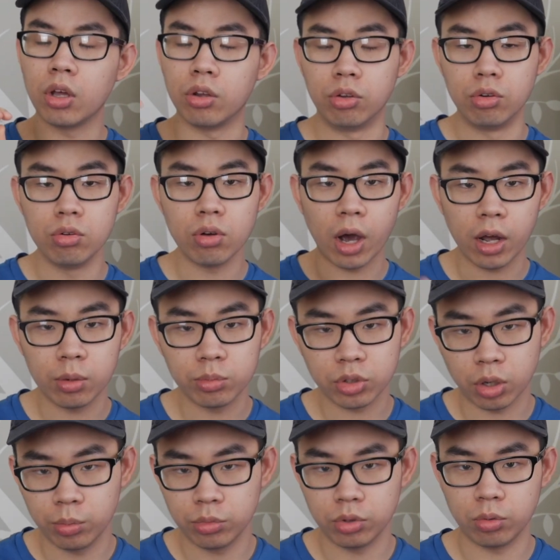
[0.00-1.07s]
new items
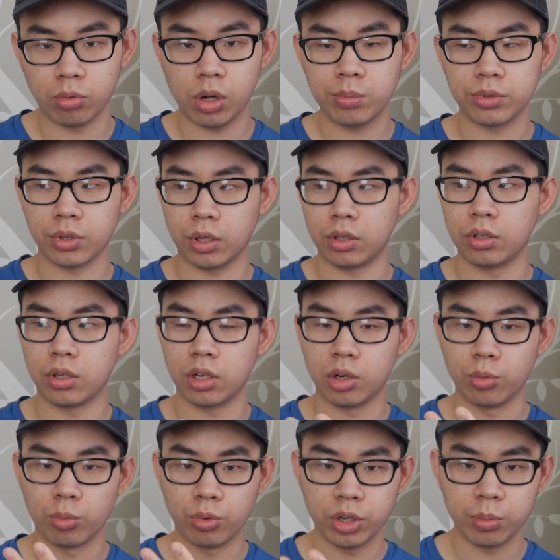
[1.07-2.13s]
come to your website you can
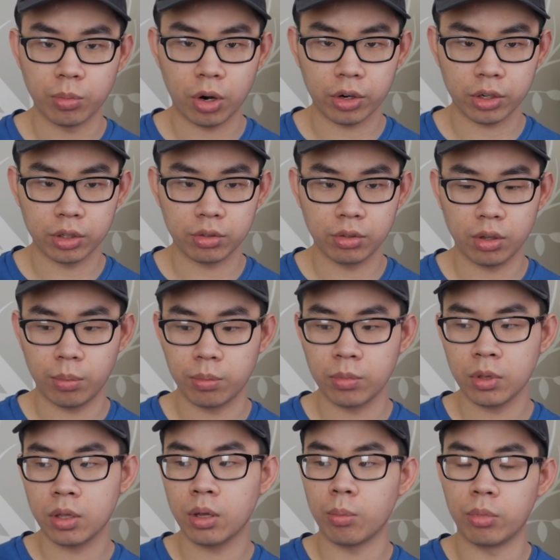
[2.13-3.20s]
remarket to them
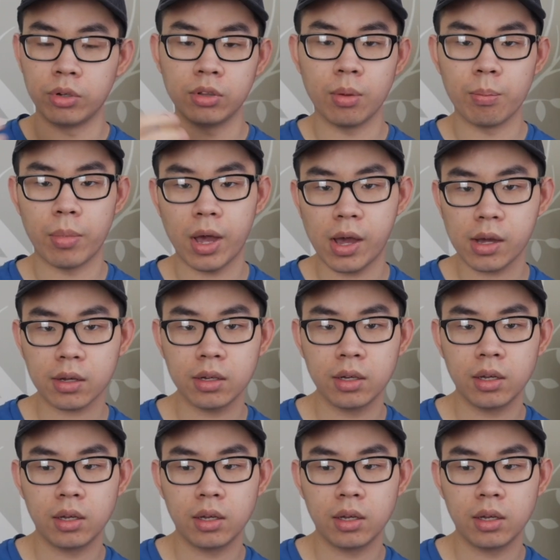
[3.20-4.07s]
bring them back